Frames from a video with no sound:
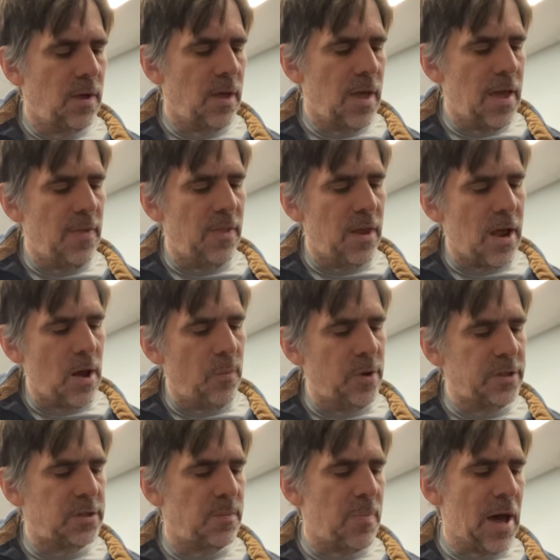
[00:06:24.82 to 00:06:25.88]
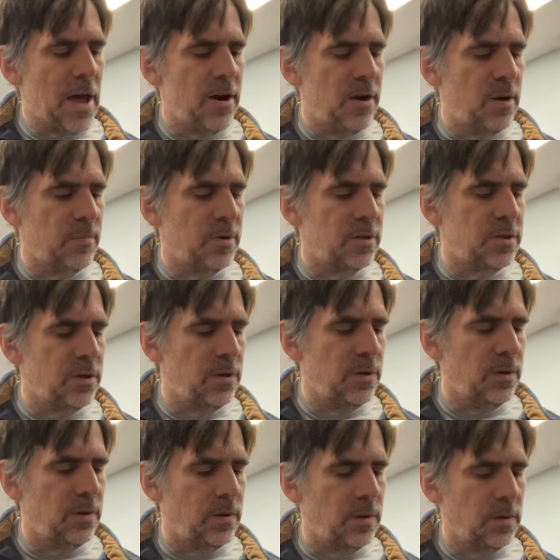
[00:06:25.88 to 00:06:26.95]
and then I went to pattern number
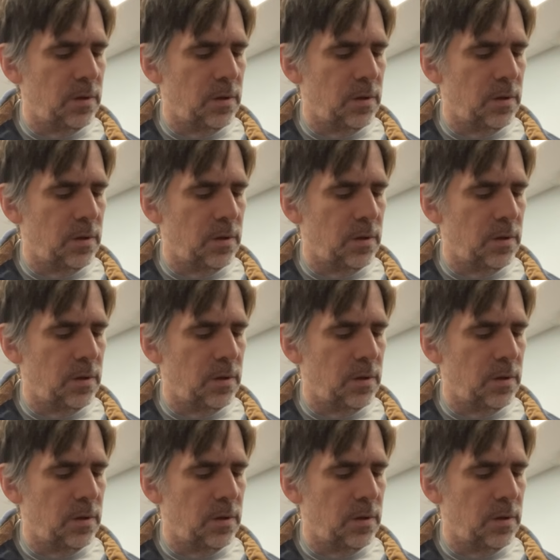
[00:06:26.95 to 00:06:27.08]
2,